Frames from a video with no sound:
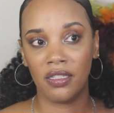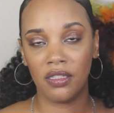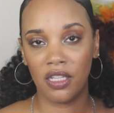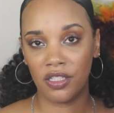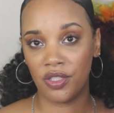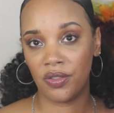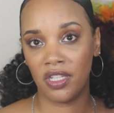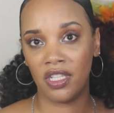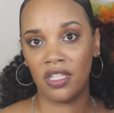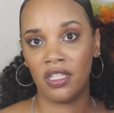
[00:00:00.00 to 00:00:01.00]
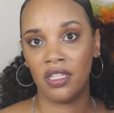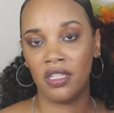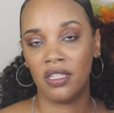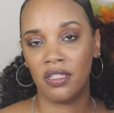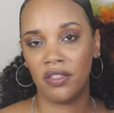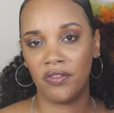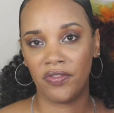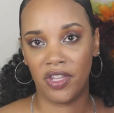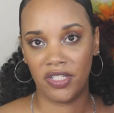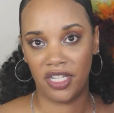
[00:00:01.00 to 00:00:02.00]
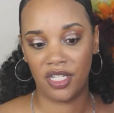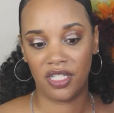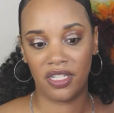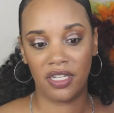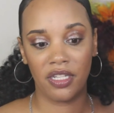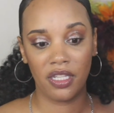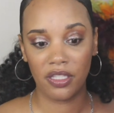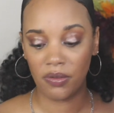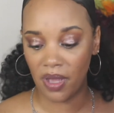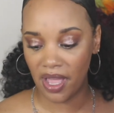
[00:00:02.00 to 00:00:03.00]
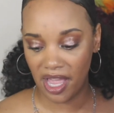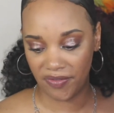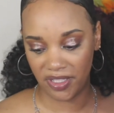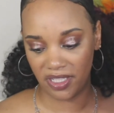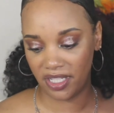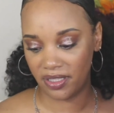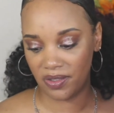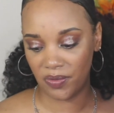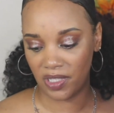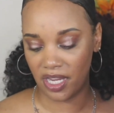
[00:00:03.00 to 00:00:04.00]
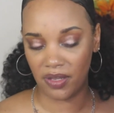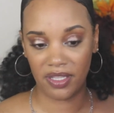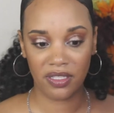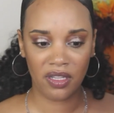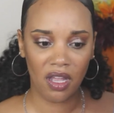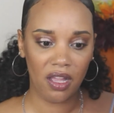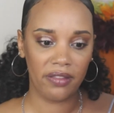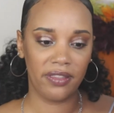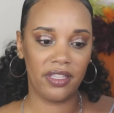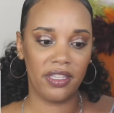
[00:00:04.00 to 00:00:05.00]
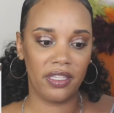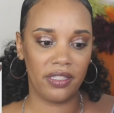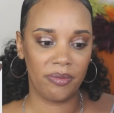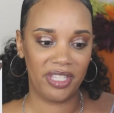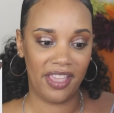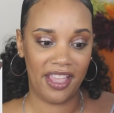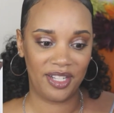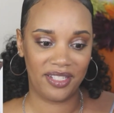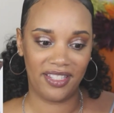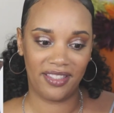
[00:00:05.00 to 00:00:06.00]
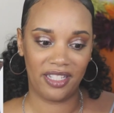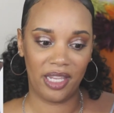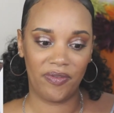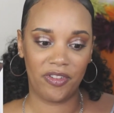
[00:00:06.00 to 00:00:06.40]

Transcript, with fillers: luxury foundation, you have to check this one out. It's called the, let me actually get the name